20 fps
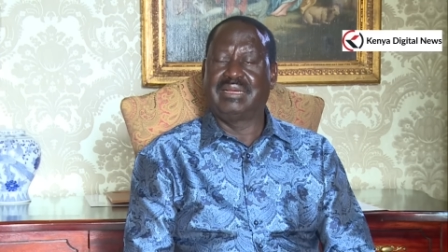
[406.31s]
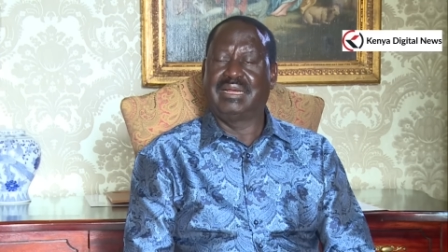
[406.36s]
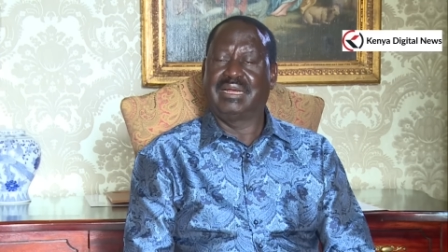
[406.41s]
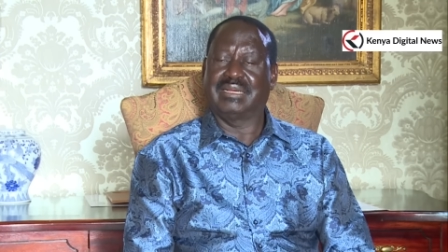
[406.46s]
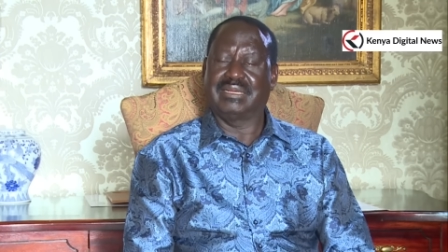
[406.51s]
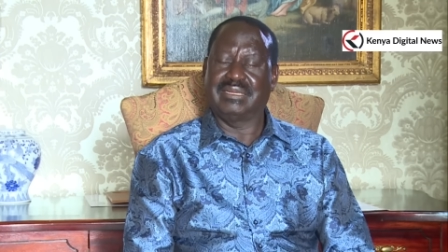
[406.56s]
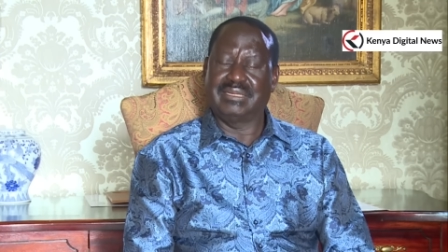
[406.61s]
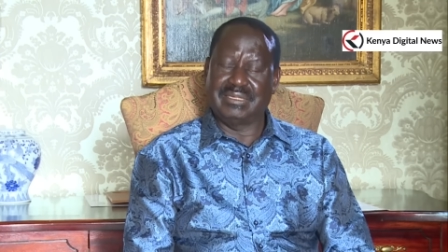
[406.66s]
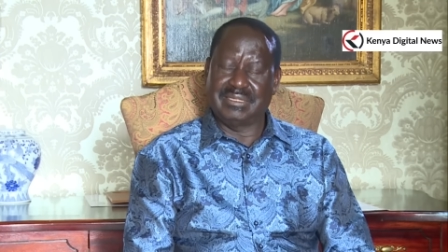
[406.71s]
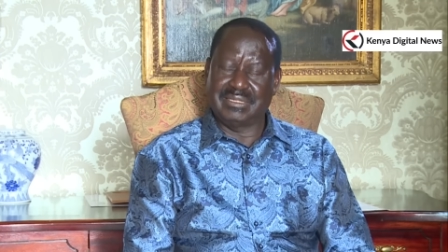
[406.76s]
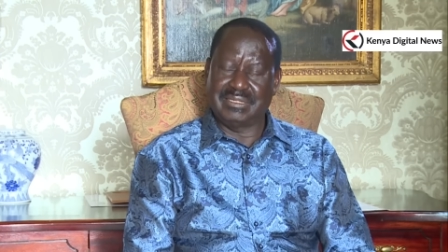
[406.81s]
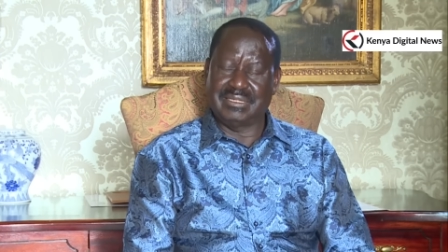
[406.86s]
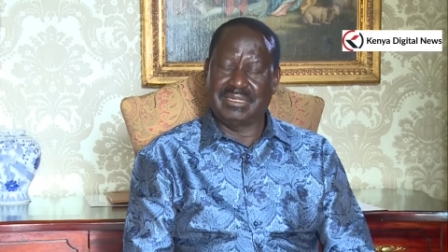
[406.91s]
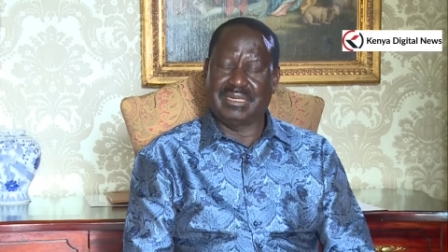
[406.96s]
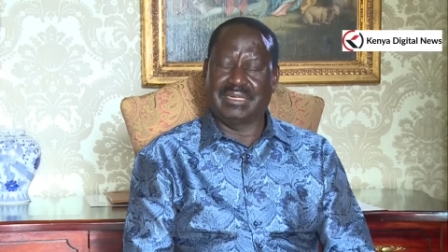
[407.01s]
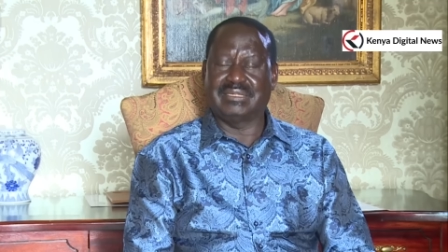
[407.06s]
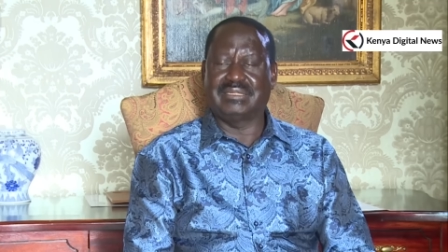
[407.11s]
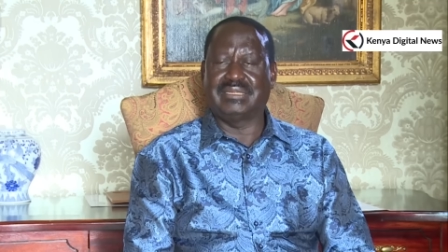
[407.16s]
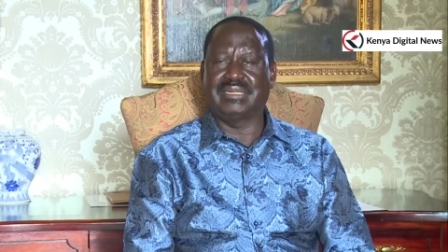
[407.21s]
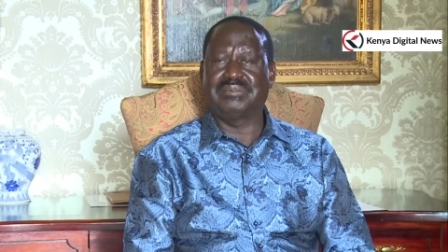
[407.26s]
Again,
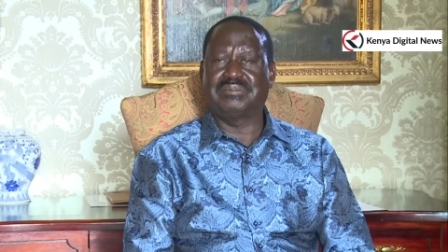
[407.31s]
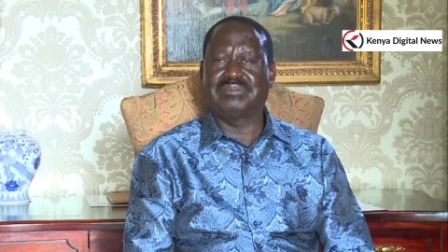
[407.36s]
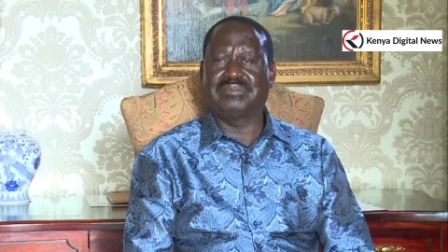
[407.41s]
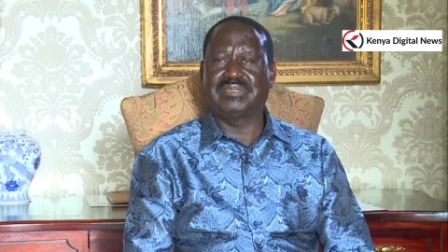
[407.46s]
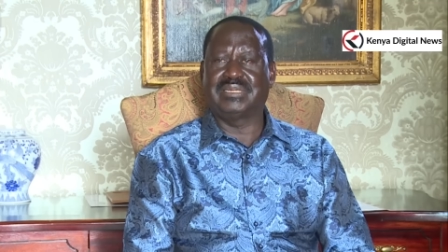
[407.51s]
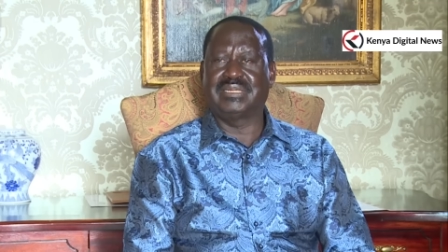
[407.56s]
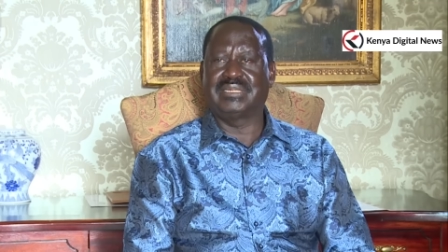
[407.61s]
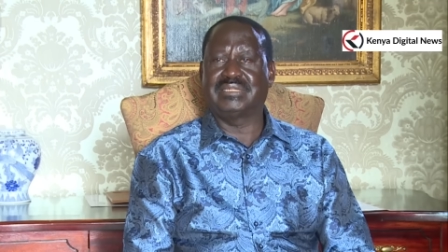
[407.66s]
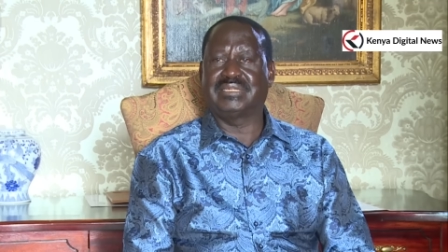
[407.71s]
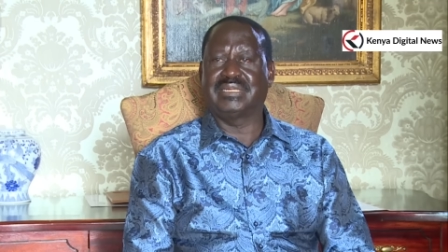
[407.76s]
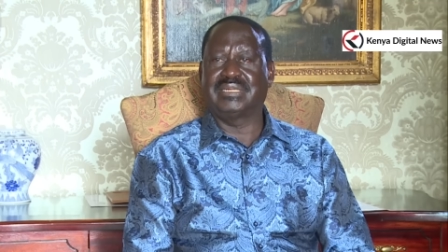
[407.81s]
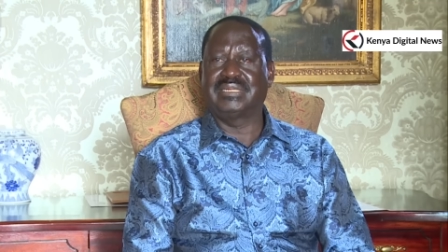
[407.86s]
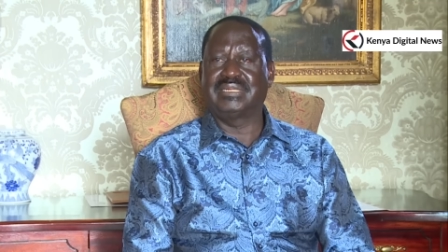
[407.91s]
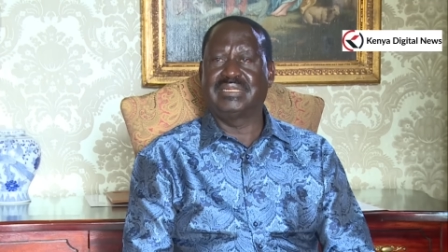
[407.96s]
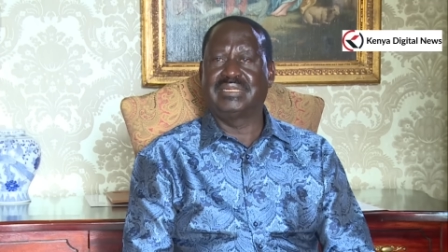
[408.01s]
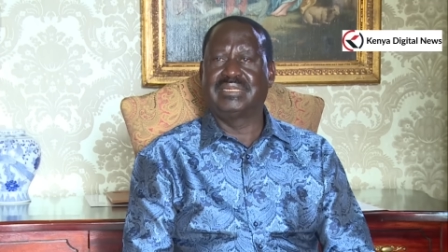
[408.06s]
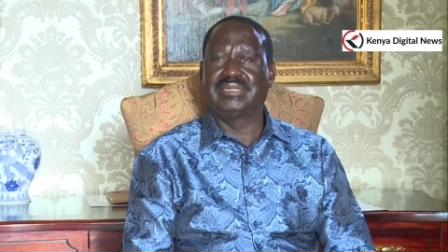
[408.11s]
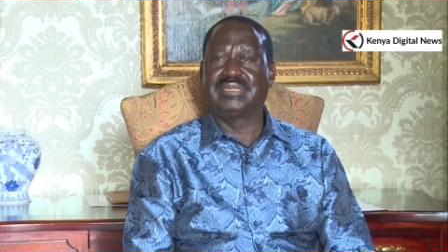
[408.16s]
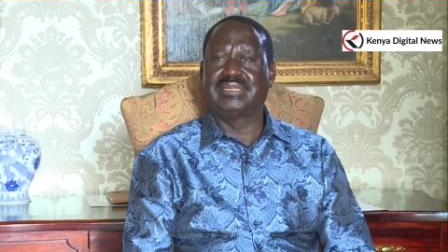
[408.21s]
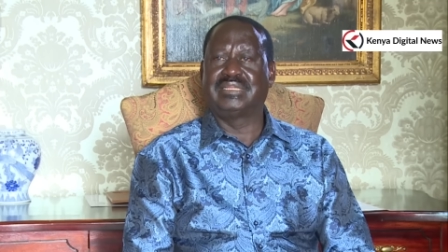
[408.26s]
at that center,
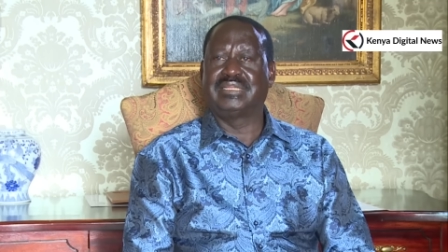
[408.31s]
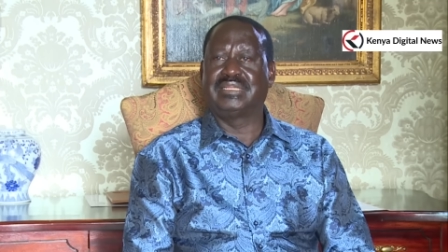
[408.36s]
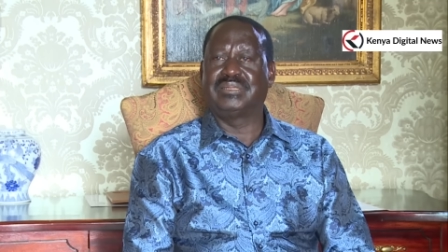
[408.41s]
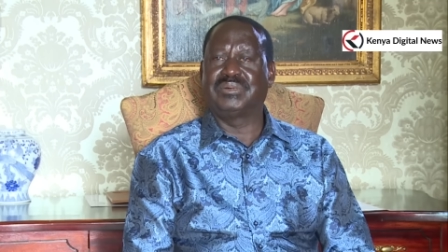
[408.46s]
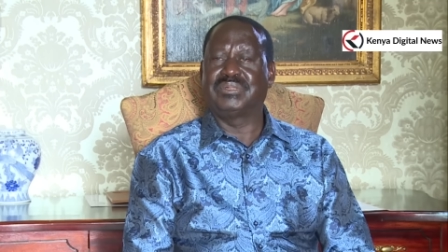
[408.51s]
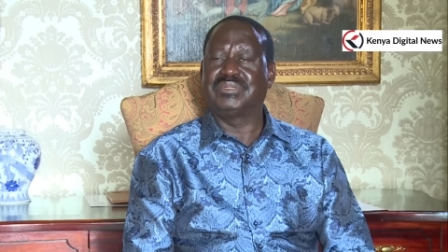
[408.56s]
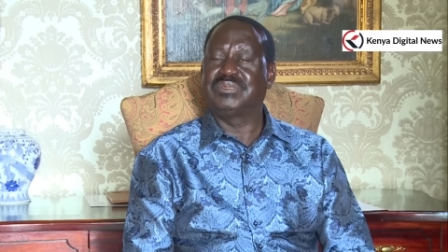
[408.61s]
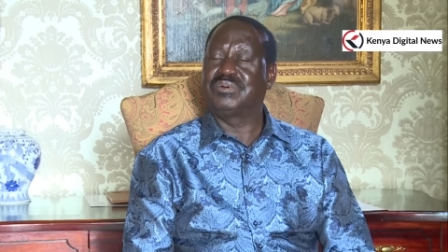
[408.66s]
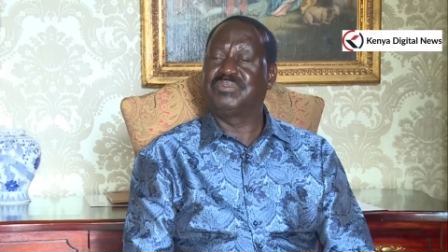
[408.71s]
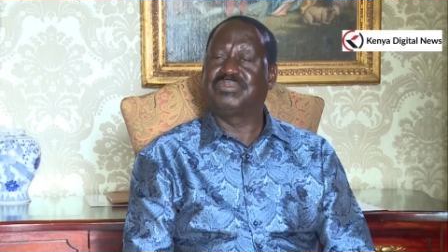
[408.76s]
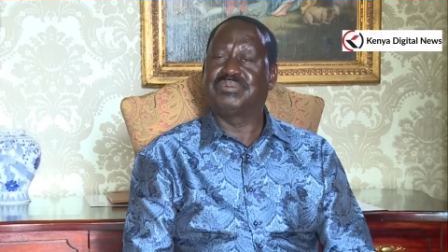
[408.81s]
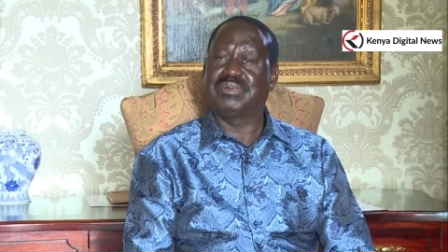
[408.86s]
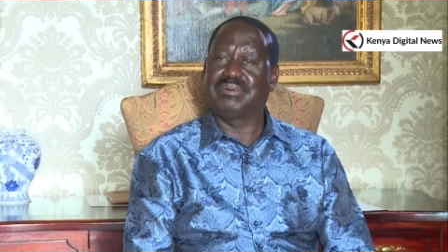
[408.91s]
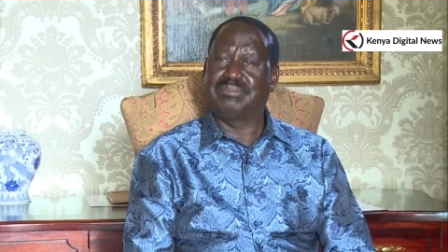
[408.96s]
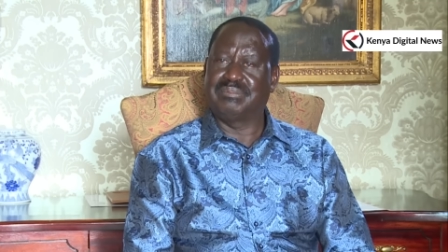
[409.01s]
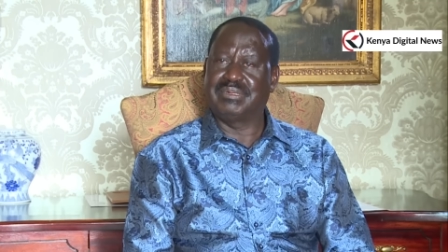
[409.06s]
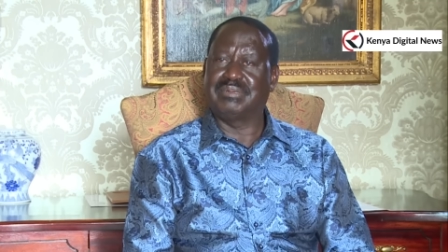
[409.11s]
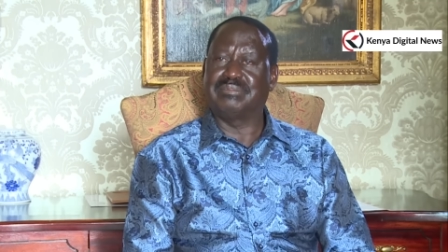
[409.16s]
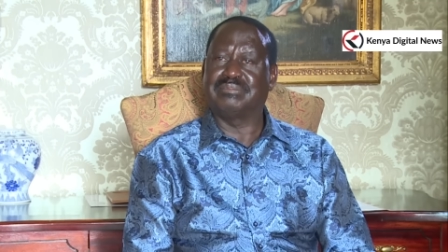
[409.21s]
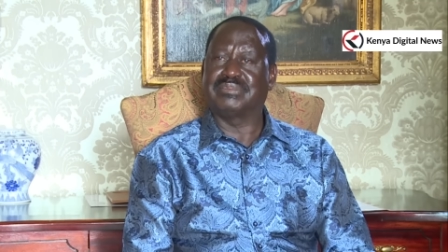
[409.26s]
there were no
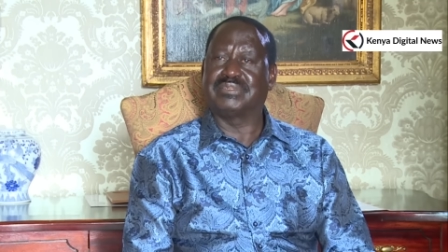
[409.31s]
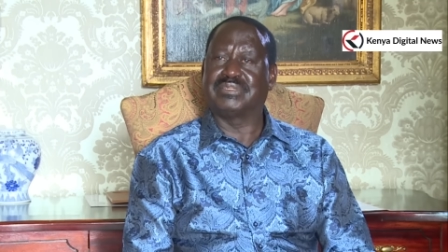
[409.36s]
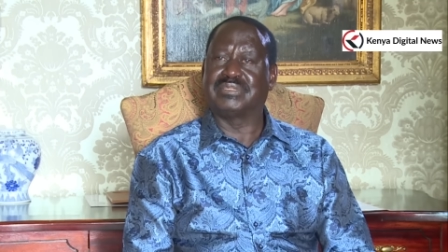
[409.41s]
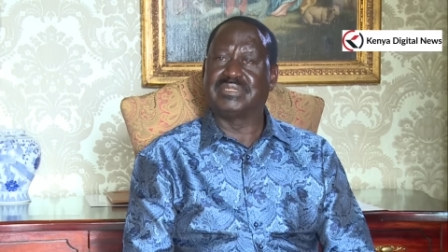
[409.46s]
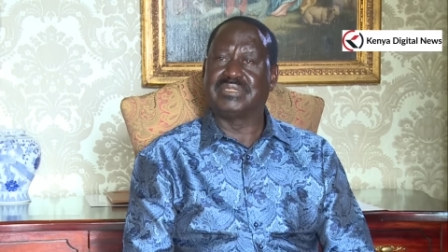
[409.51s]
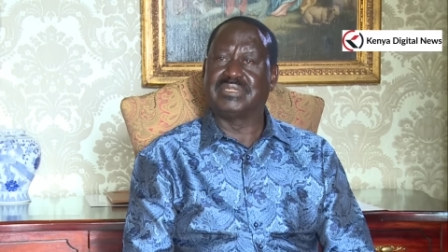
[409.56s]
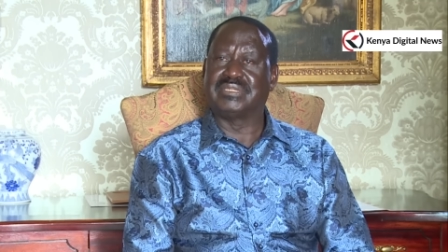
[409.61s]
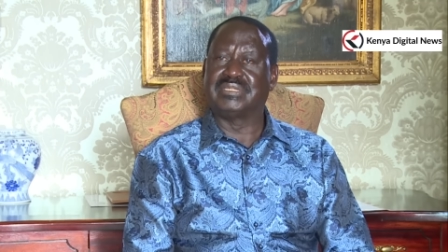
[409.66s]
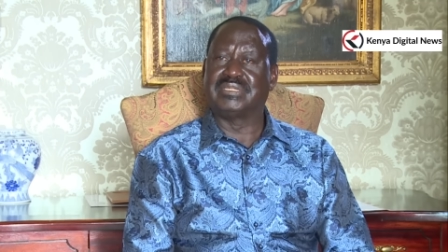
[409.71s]
problems.